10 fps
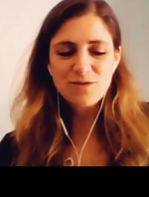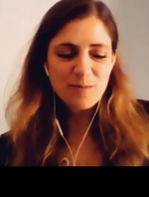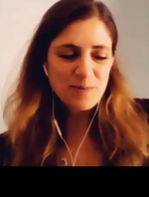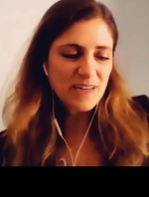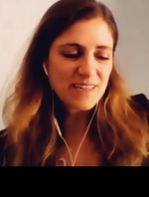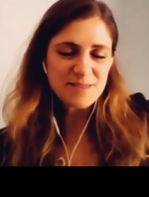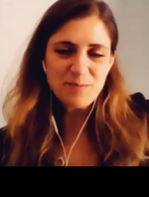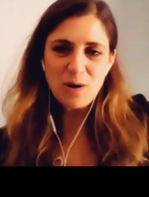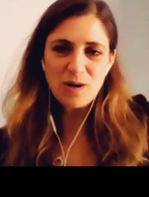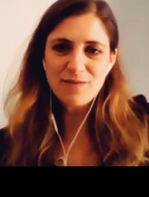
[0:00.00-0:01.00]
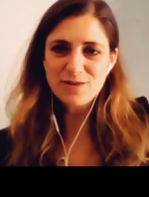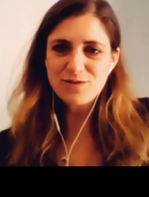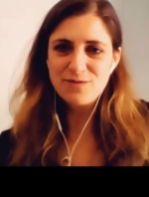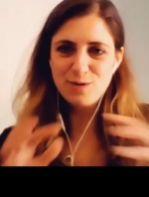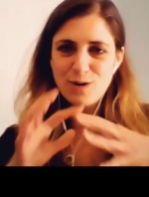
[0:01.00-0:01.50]
Group Nine is part of the
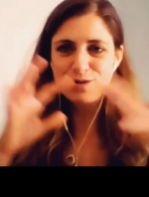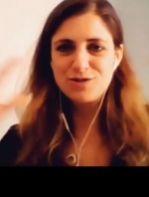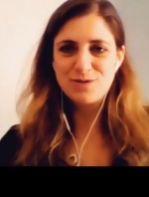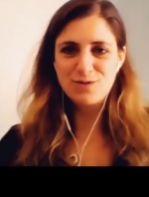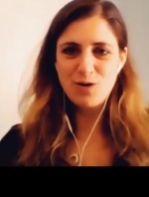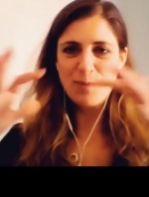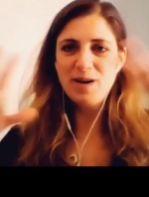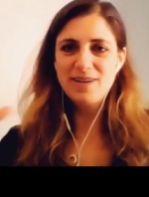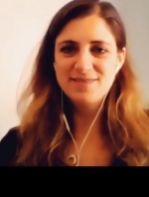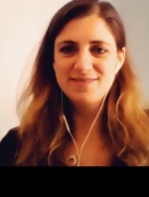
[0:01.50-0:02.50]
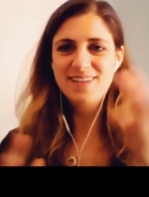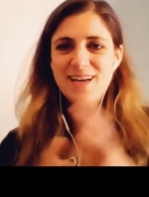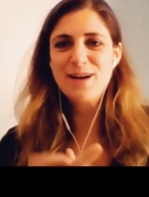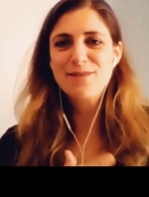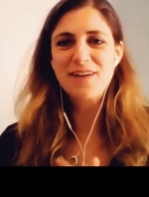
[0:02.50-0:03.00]
sort of larger corporate
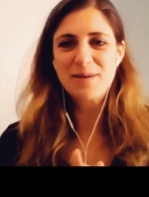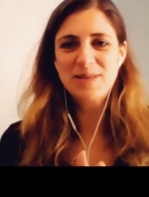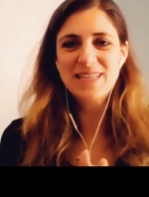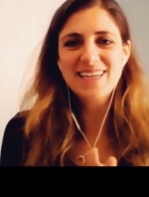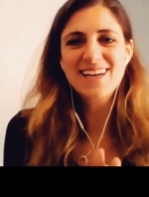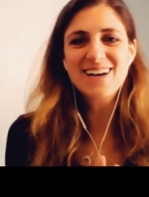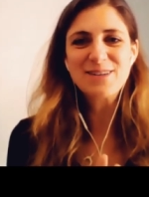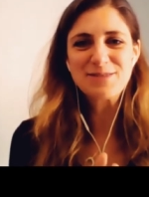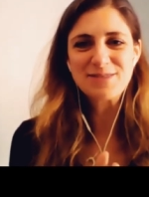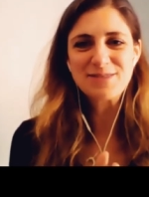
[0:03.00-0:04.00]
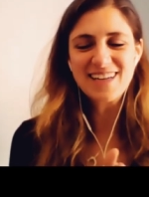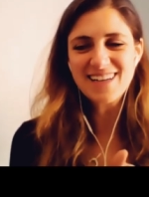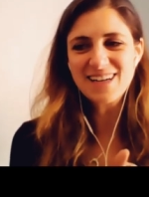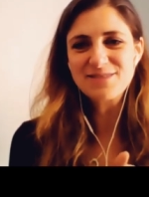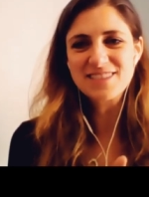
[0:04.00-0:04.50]
family of
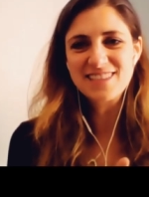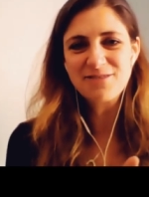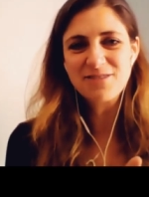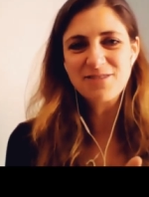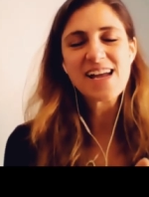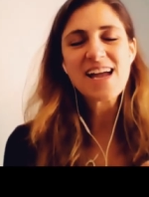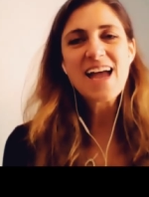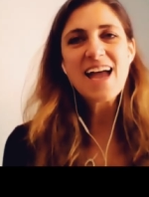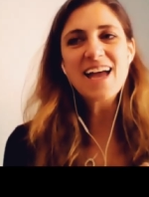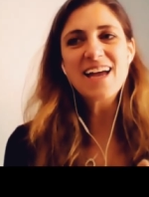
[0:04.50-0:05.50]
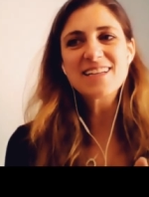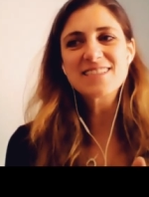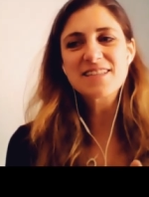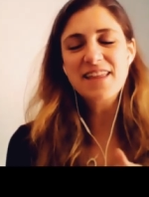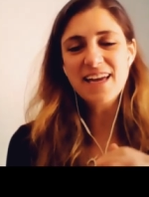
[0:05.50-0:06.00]
Discovery. And
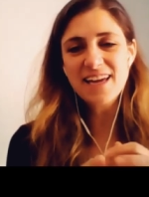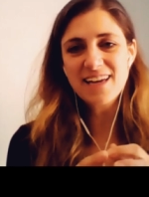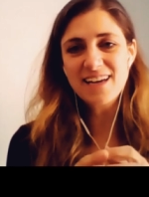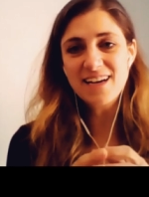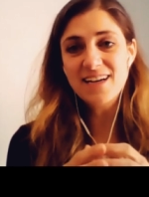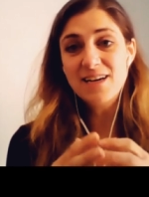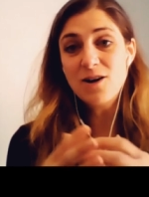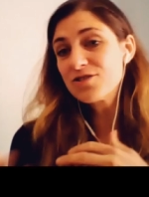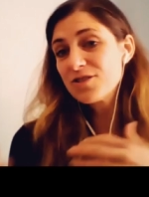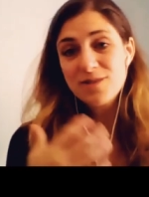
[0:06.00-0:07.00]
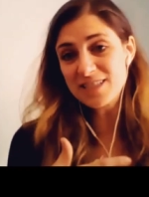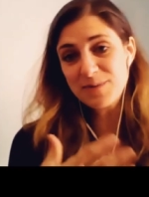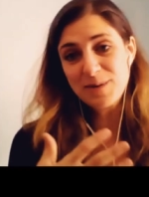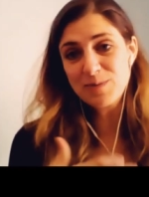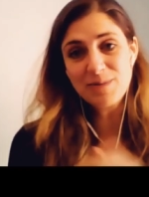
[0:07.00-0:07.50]
they, also lots of
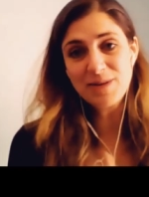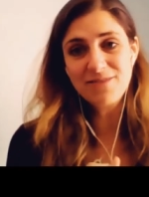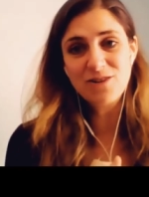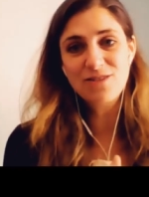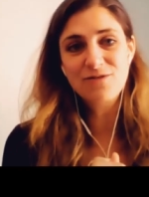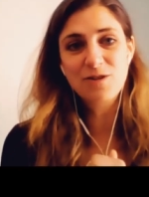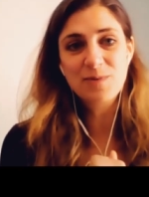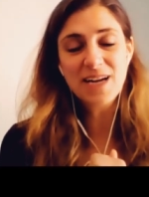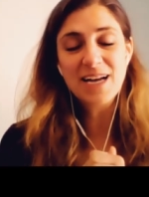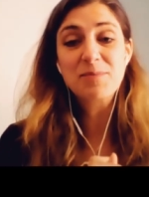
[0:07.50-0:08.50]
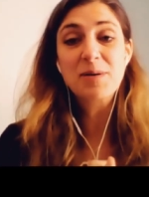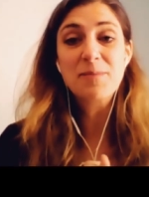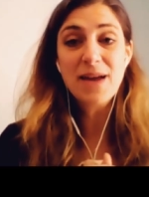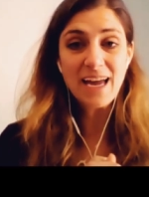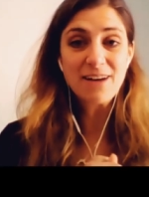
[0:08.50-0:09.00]
people probably haven't heard of Group Nine, but
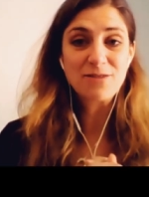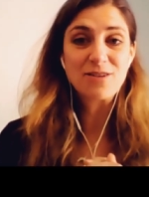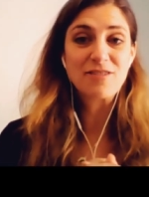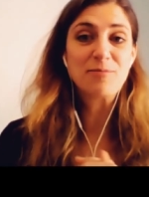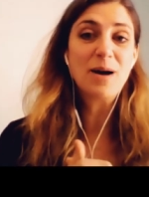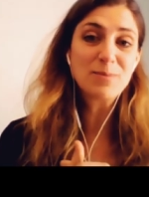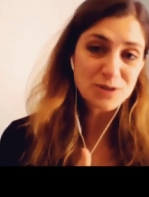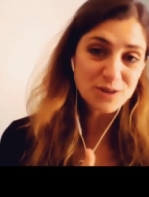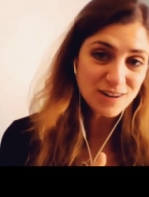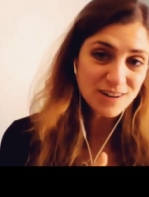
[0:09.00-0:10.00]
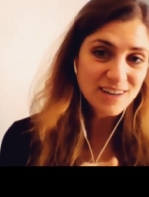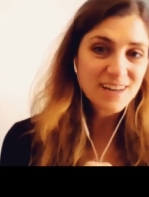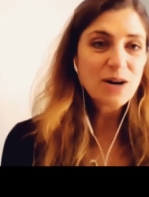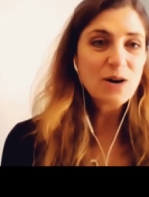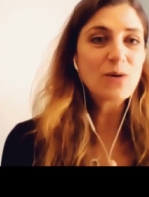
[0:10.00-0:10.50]
may have heard of Pop Sugar
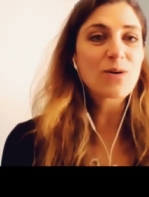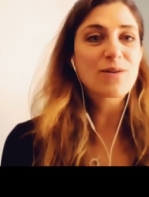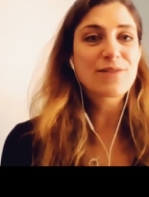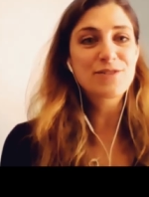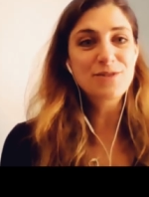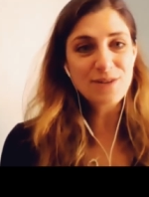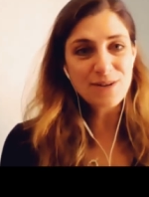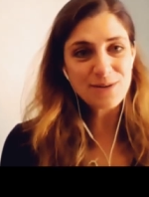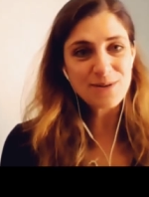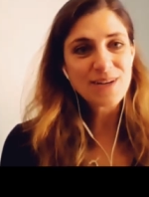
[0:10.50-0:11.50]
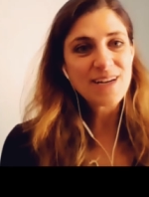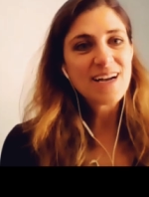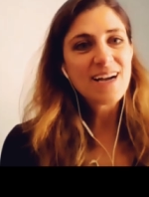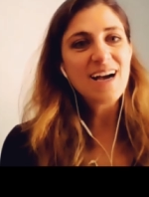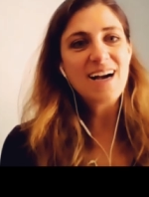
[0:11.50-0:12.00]
or The Dodo
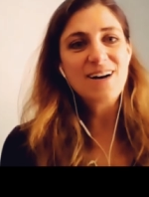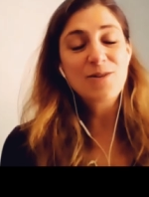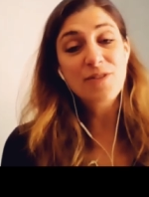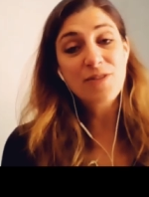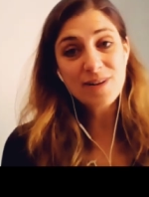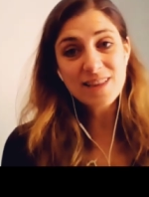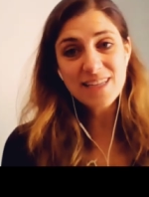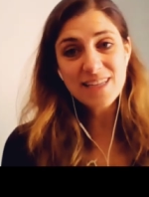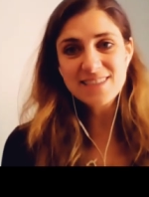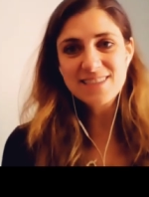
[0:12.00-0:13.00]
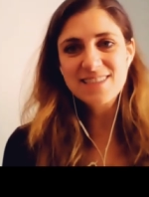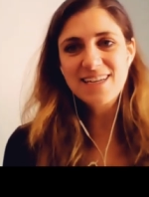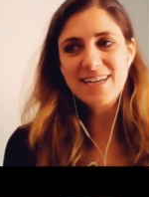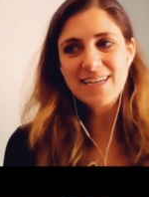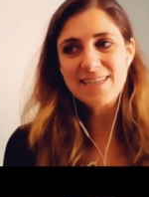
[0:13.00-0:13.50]
or Thrill List,
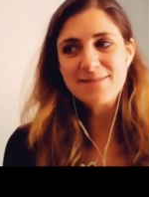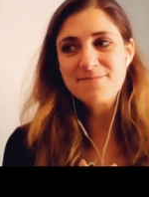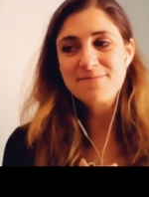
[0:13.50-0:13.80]
now